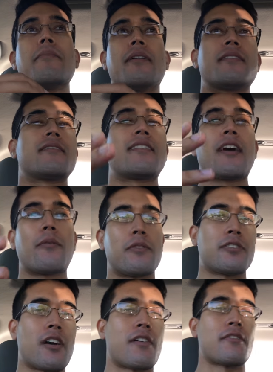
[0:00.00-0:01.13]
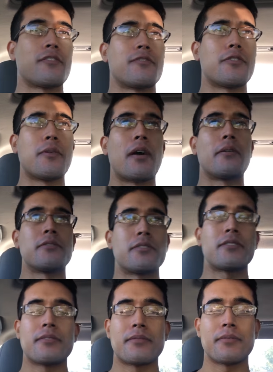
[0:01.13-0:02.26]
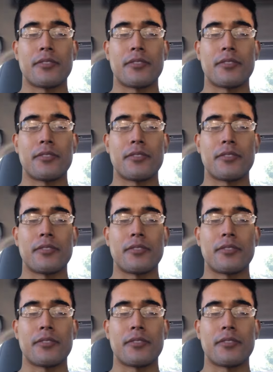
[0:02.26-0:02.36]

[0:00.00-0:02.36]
but that wears off after a few hours.